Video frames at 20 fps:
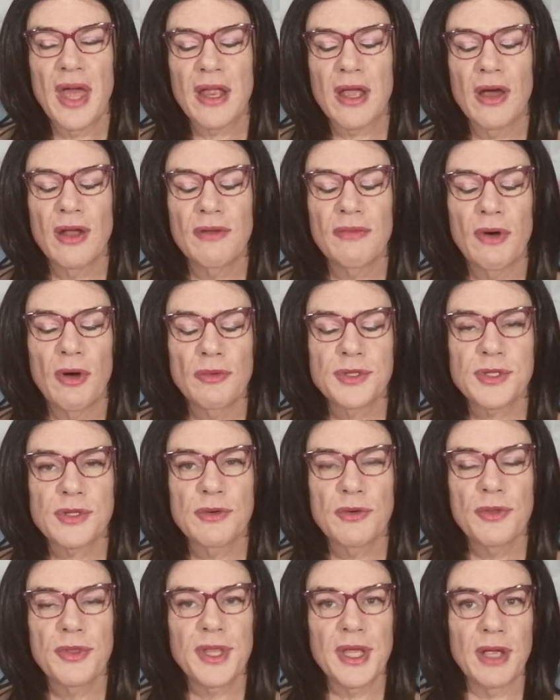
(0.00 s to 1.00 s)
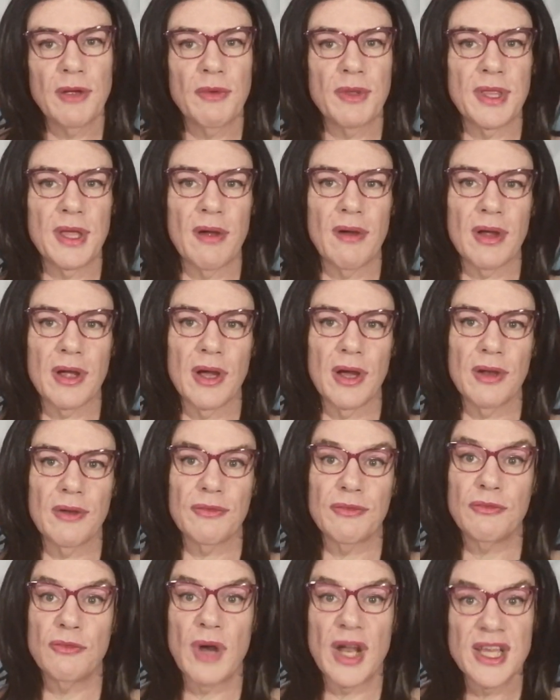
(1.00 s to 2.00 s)
that kind of old school thing where there are kind
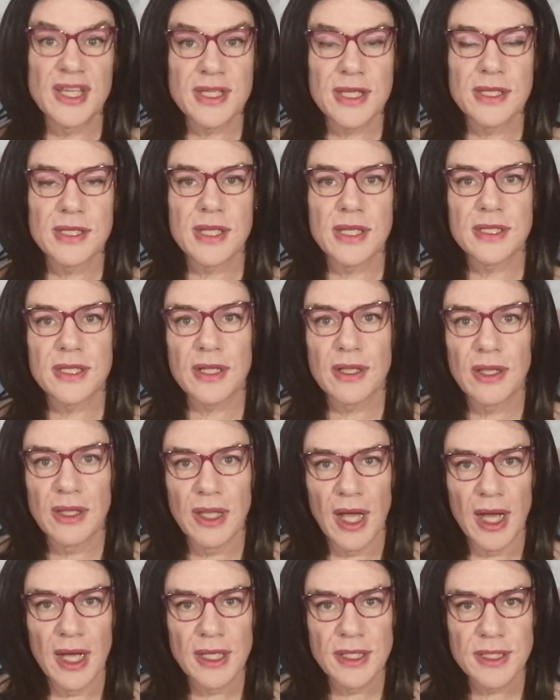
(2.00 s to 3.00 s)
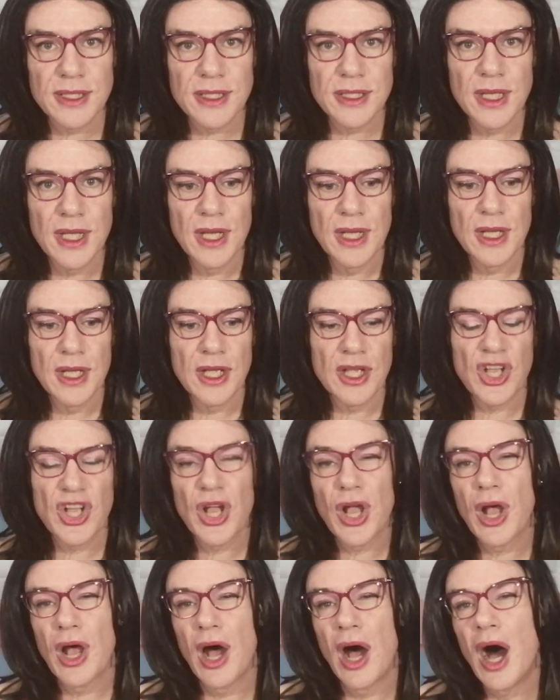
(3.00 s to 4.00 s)
of races as a class,
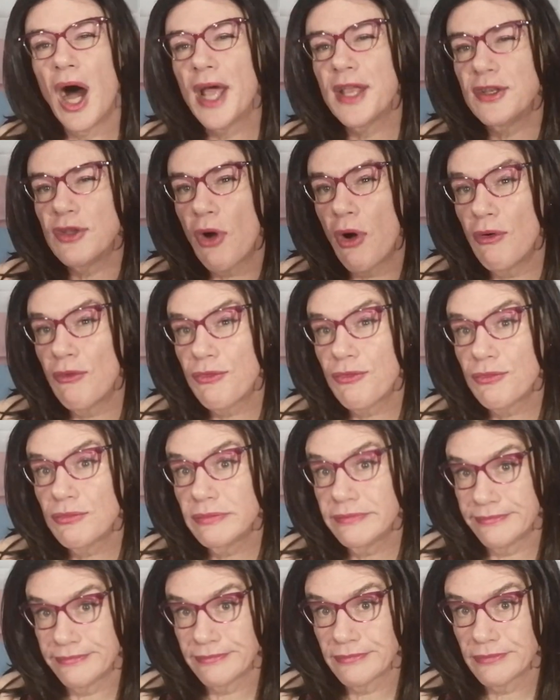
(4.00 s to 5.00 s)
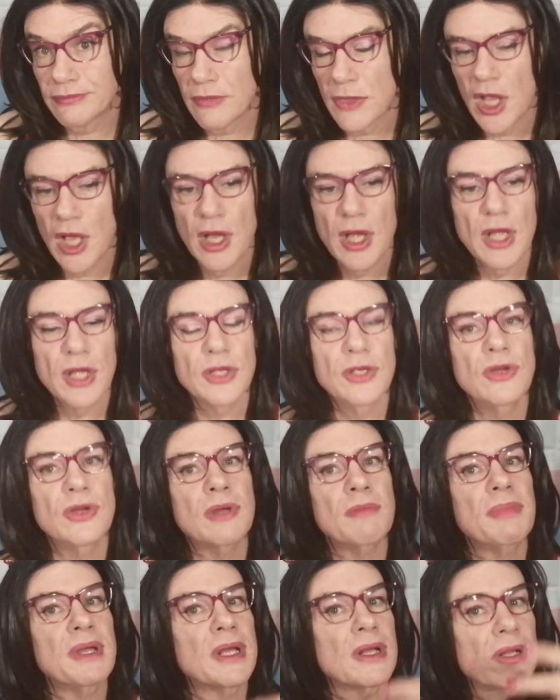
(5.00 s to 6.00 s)
kind of. You
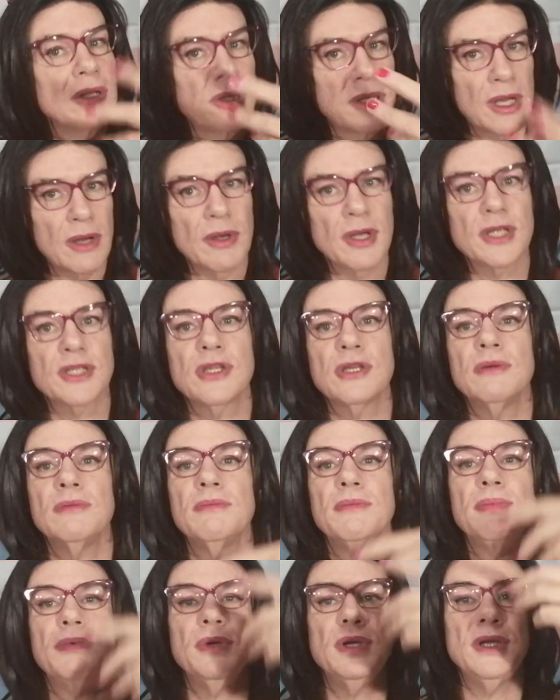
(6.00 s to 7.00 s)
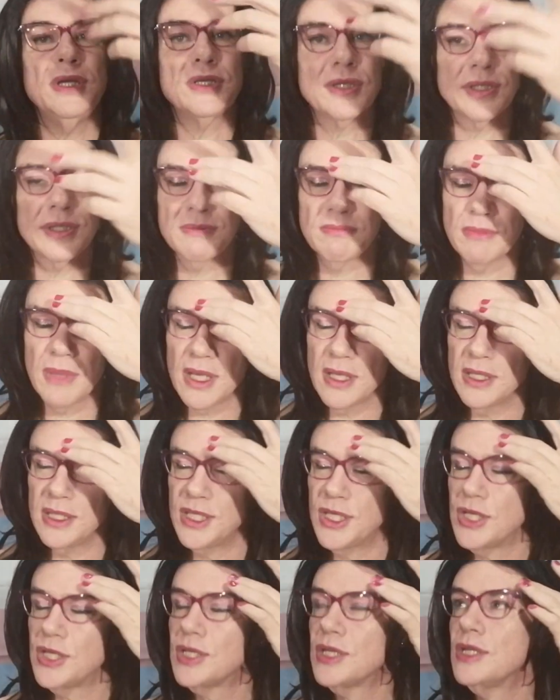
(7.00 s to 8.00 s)
can be clerics, you can be
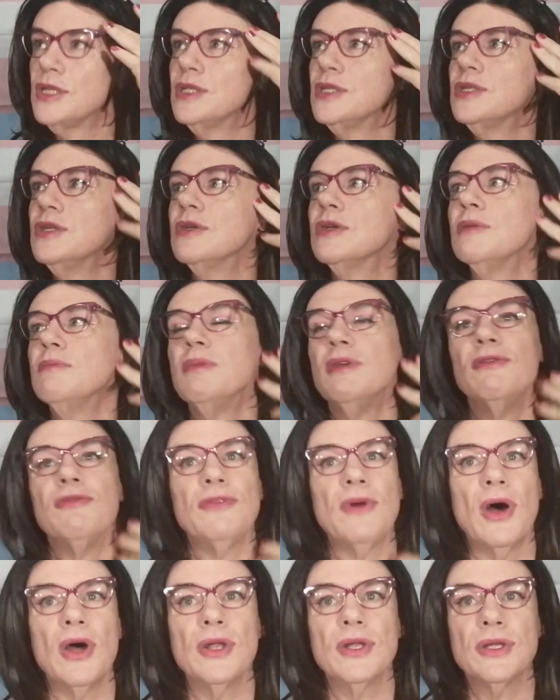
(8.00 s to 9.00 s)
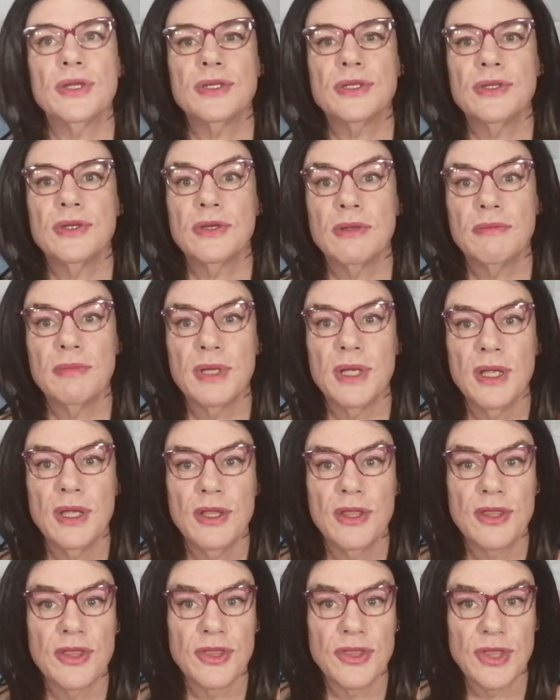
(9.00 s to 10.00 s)
magicians, you can be fighters, you can
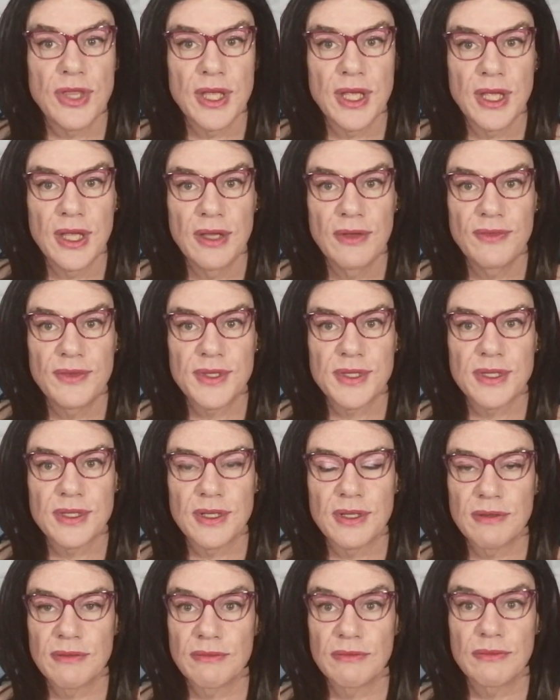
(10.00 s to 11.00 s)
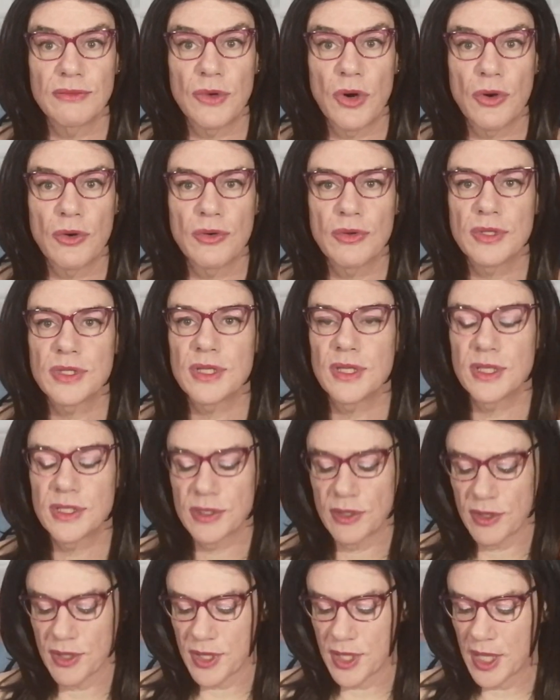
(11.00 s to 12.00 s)
be thieves and rogues and
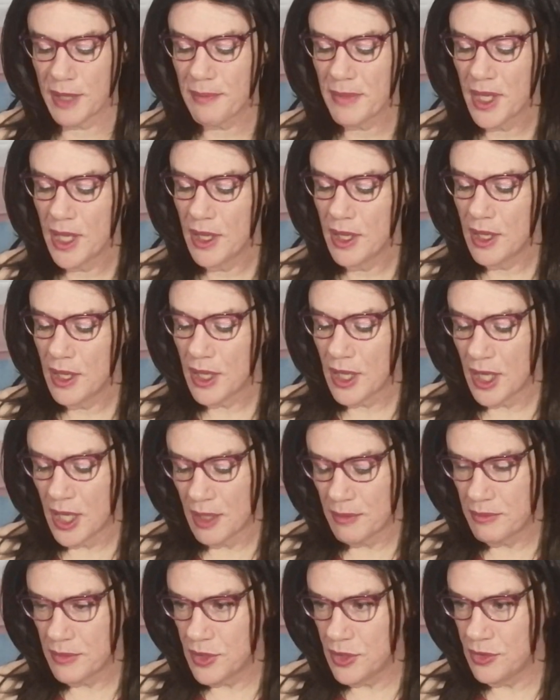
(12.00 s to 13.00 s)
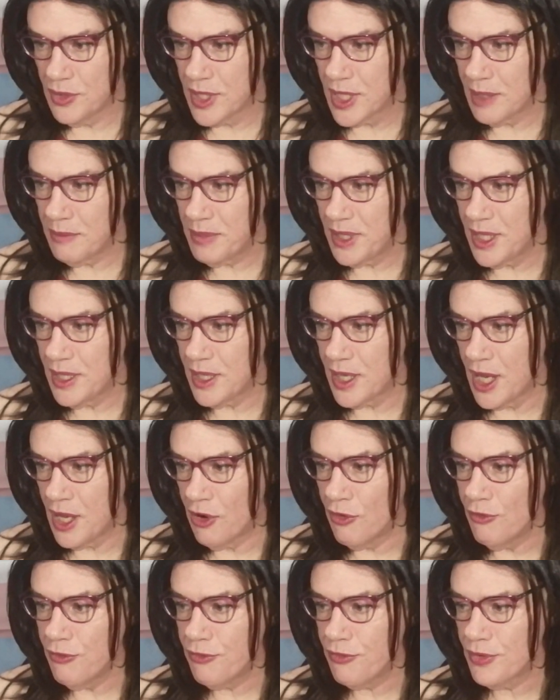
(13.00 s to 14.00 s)
this sort of thing. You can be an
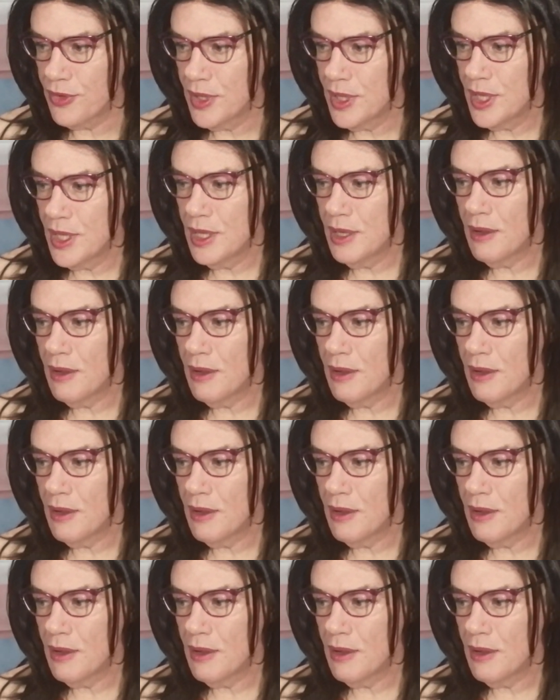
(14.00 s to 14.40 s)
elf.